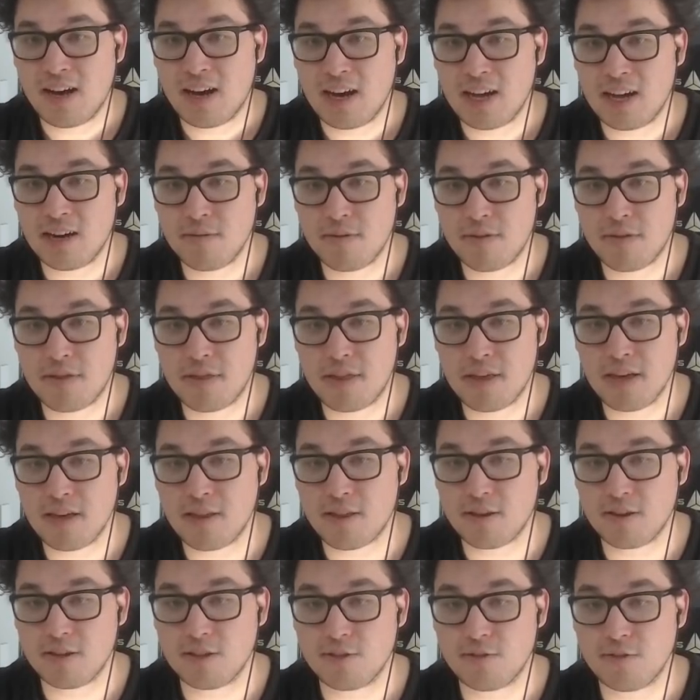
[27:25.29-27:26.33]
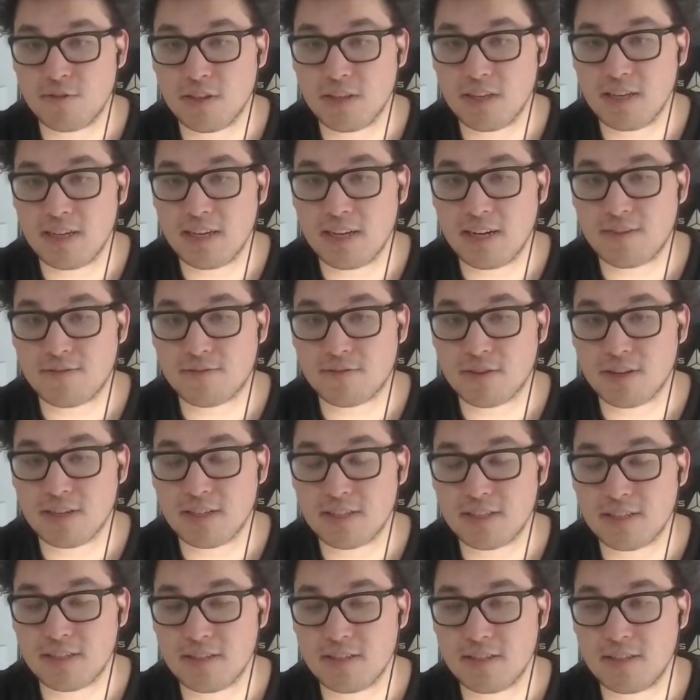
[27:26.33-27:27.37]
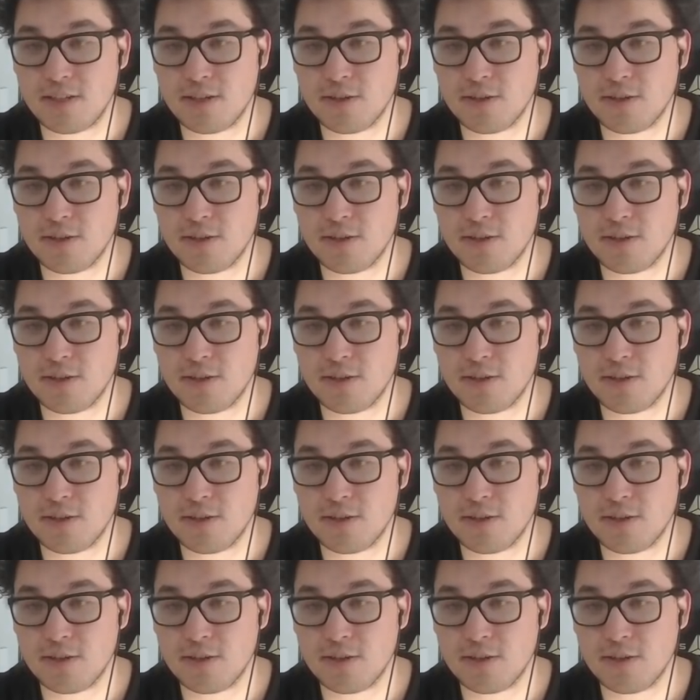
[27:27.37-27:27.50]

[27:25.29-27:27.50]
I don't think there's really enough reason